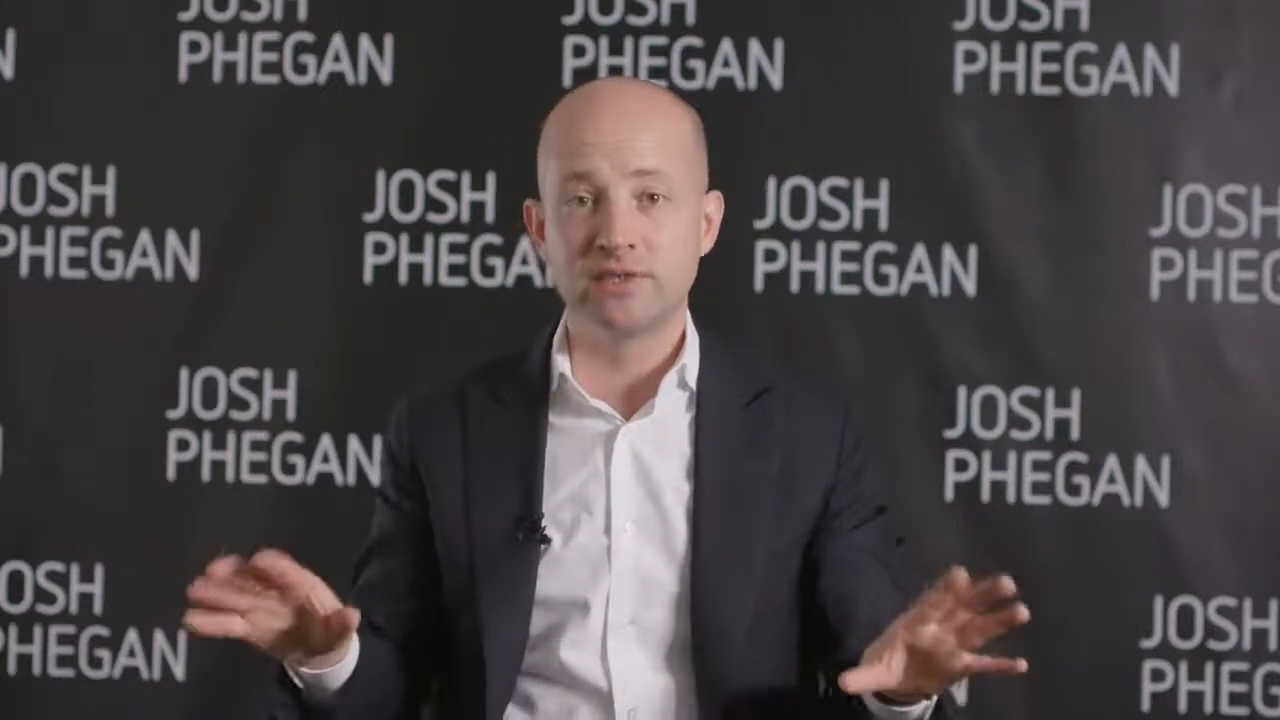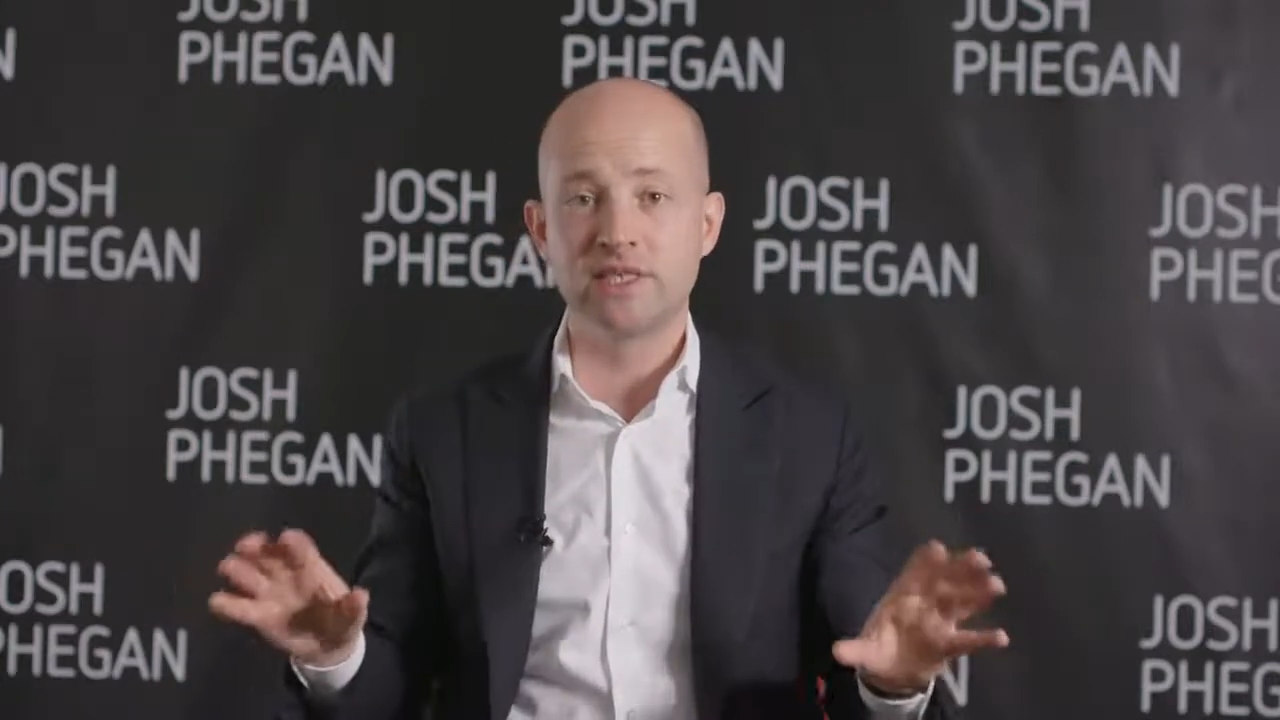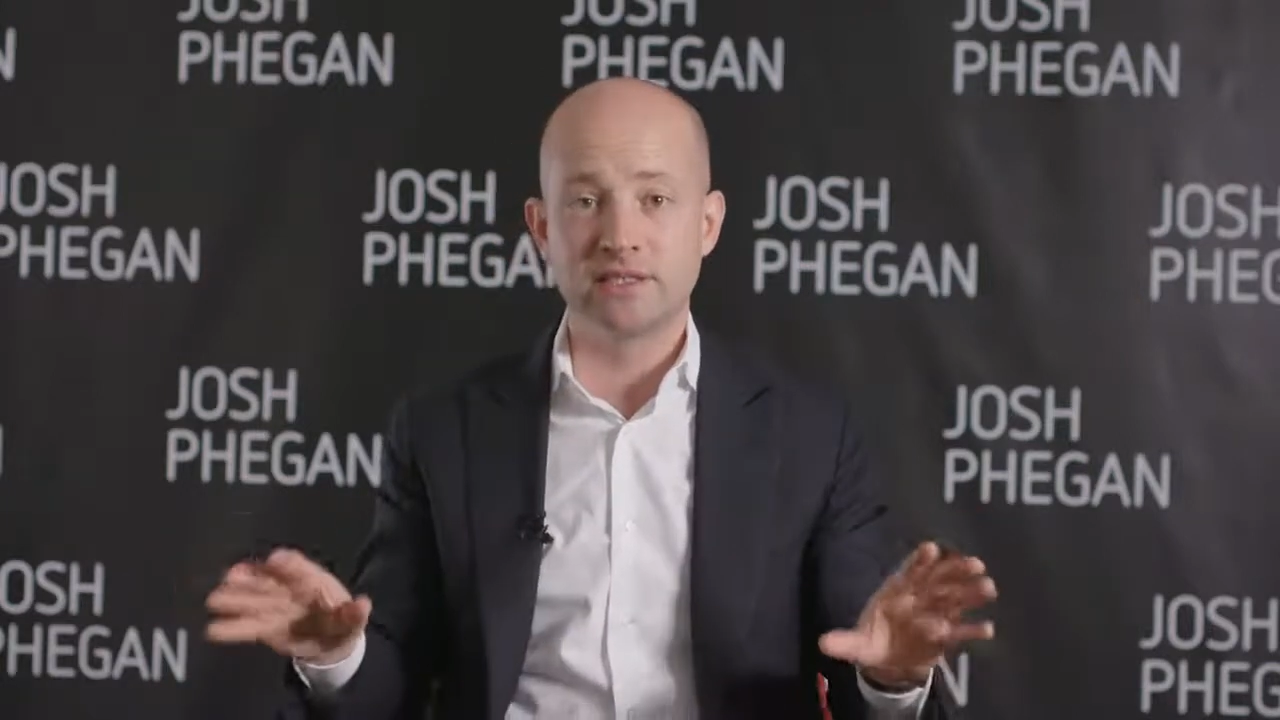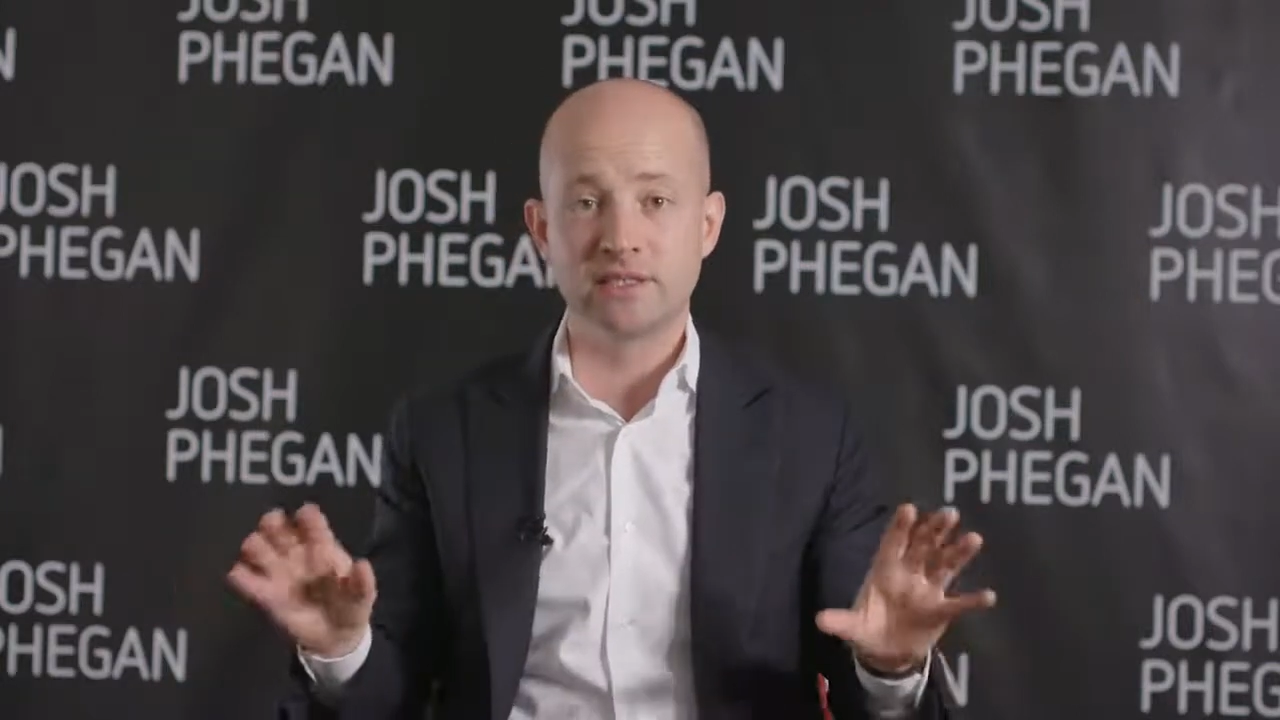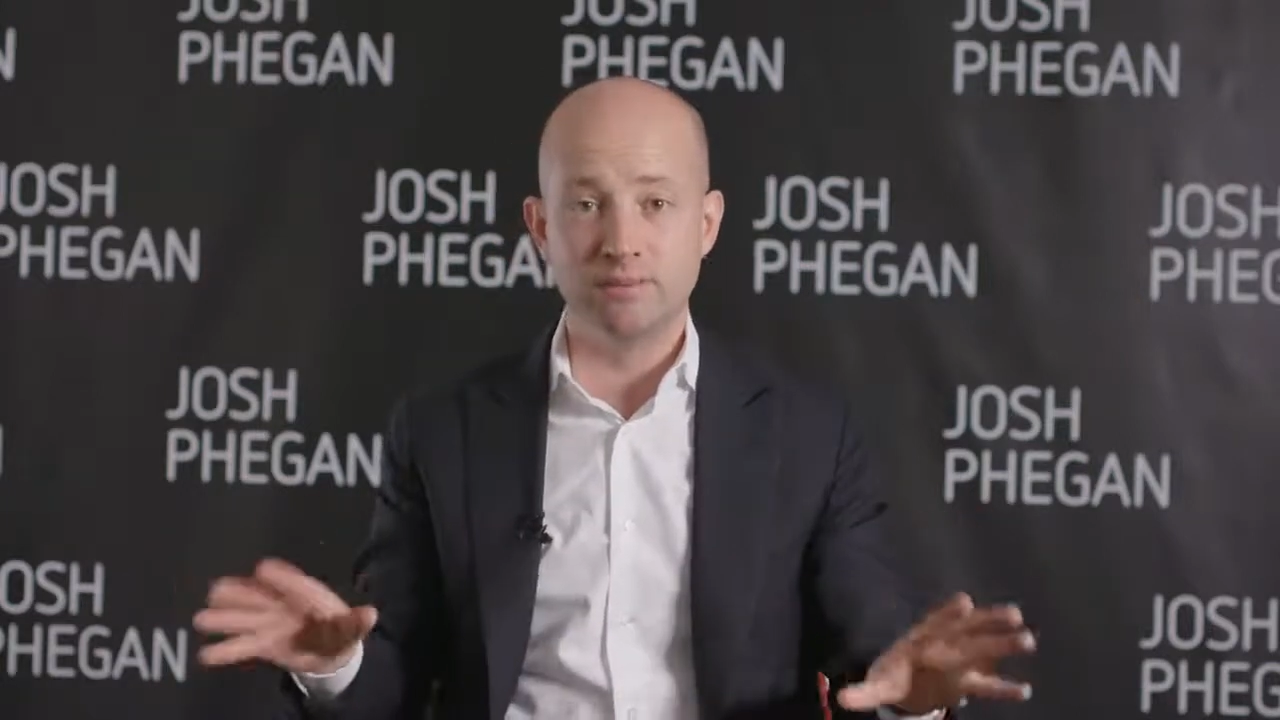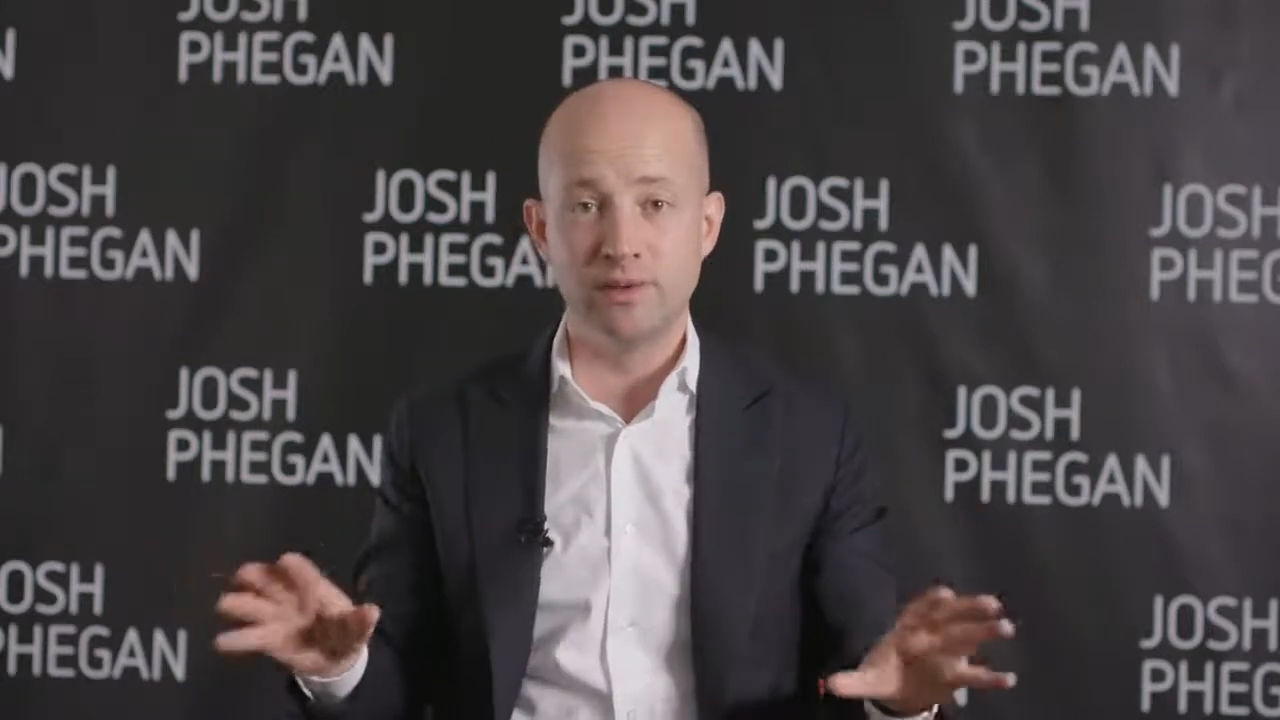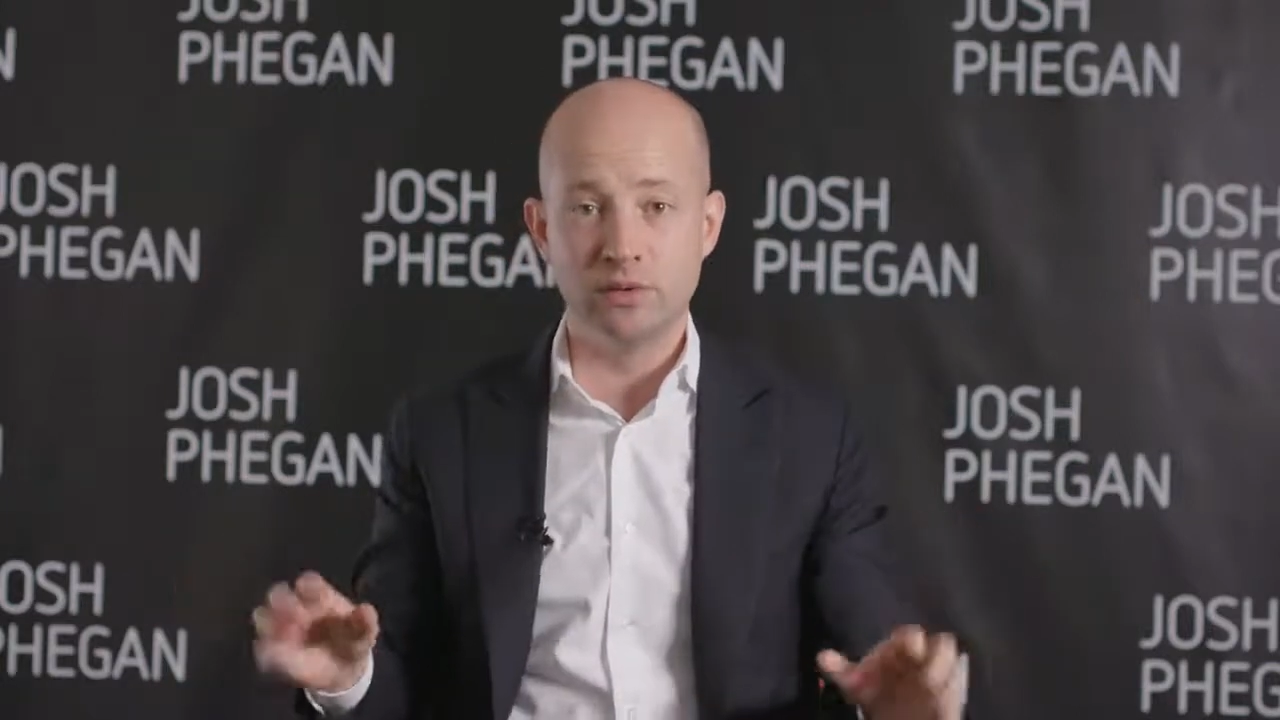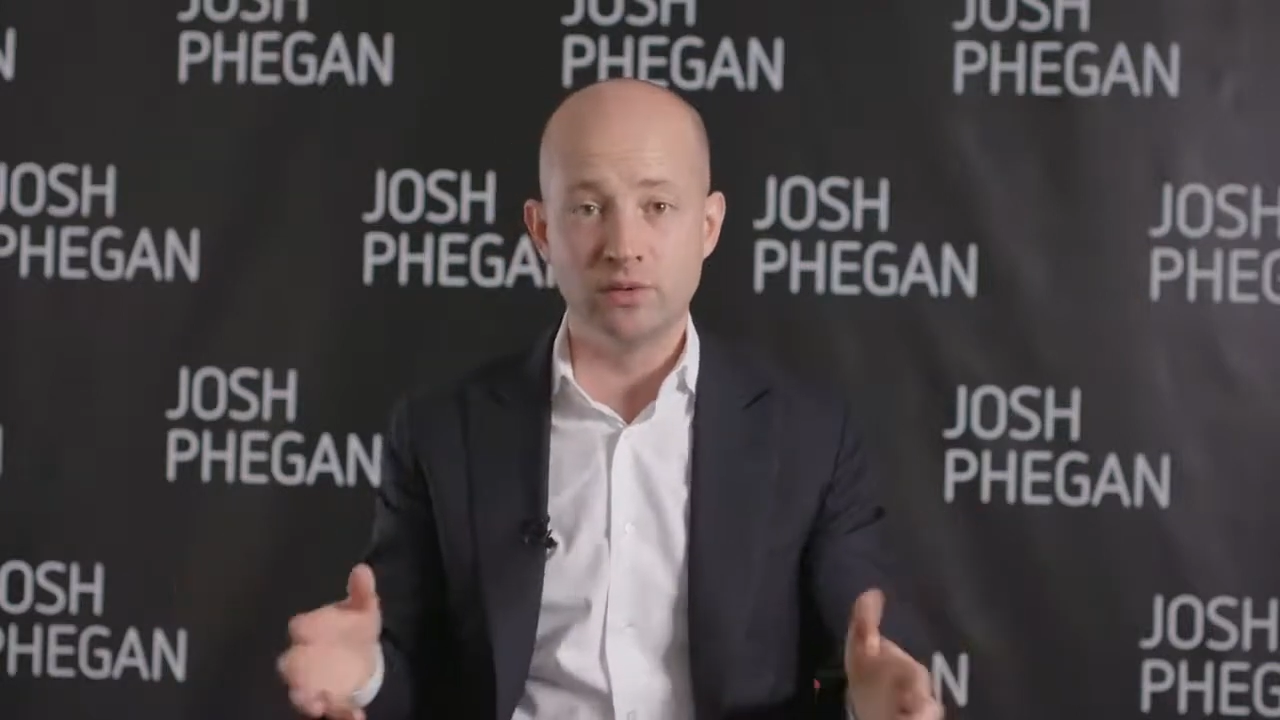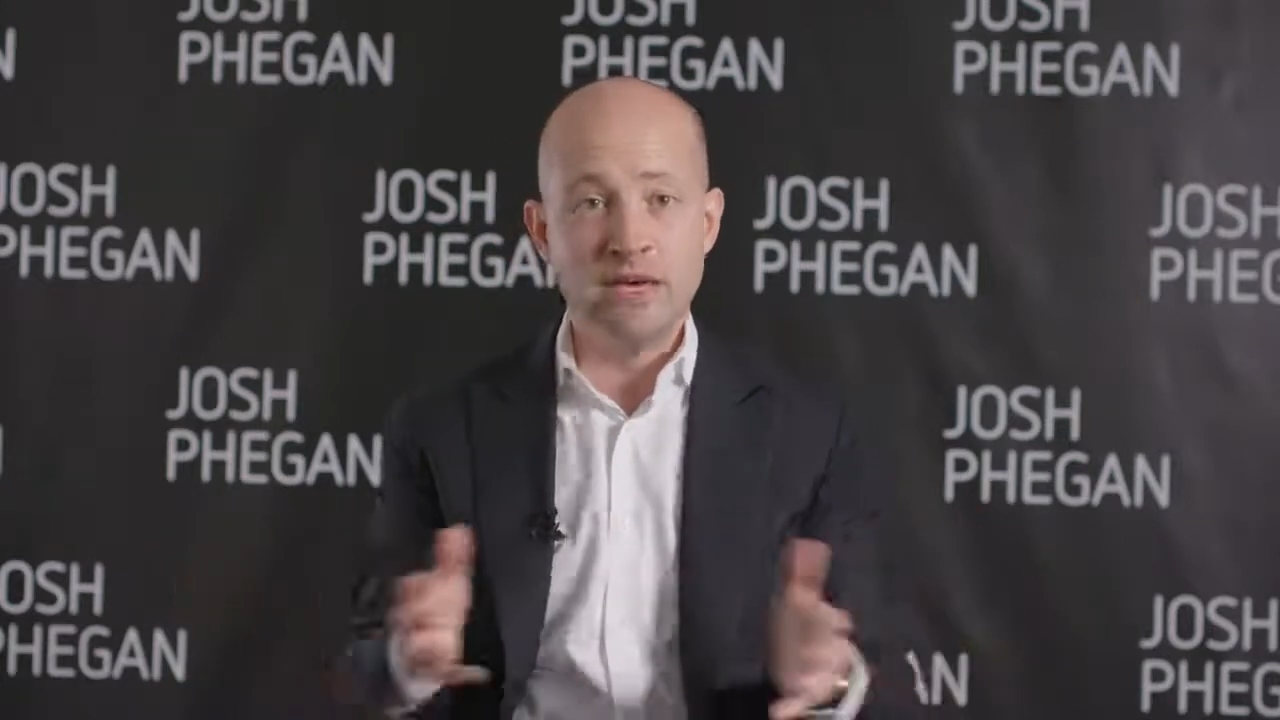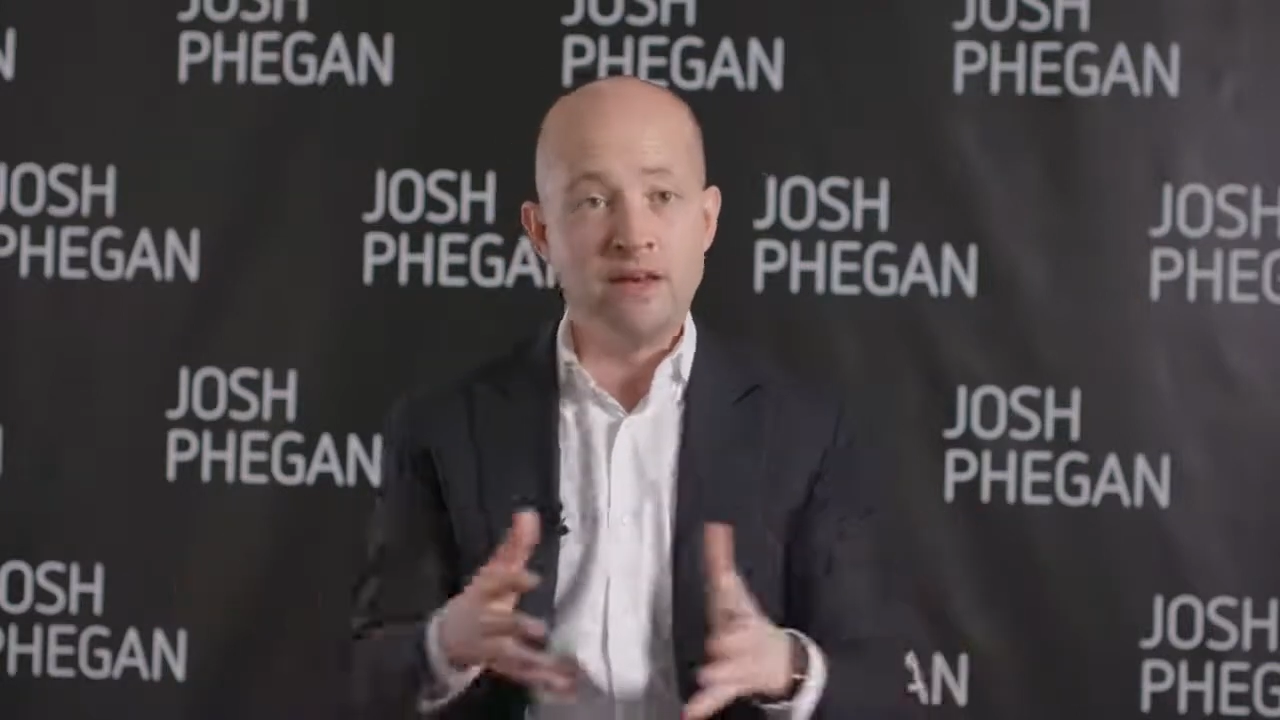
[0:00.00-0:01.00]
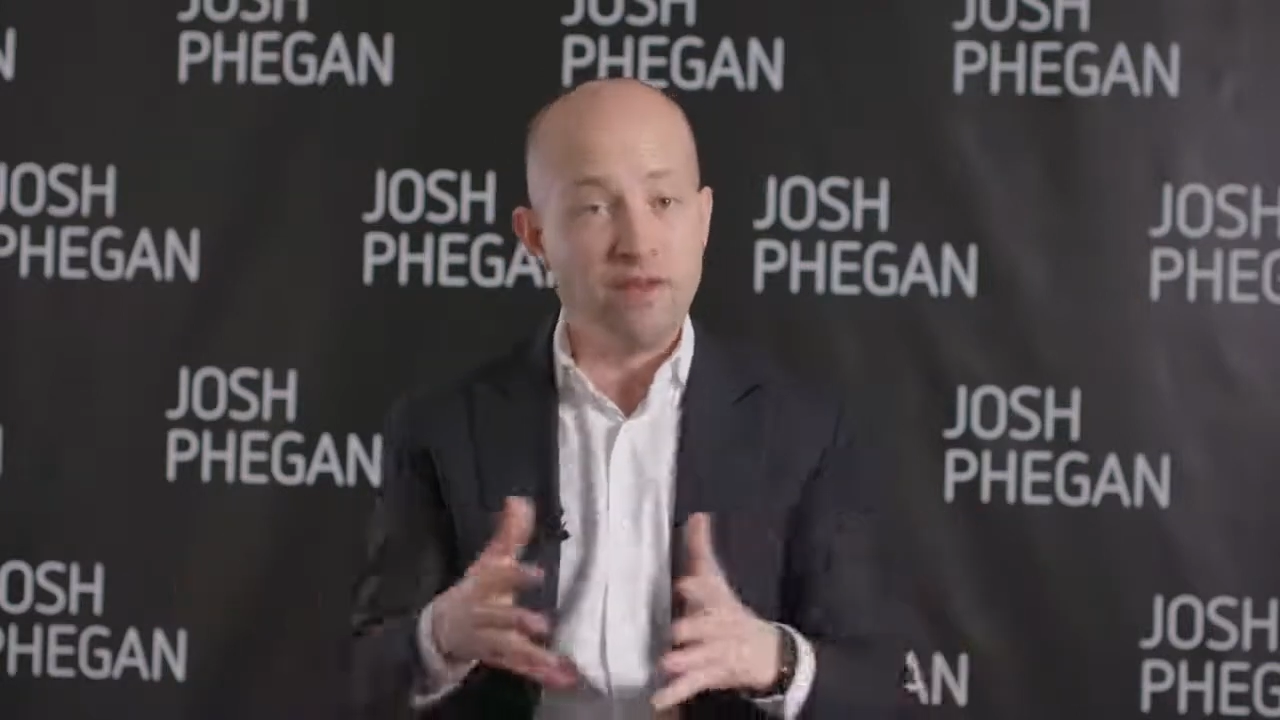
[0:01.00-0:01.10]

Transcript: sets to build.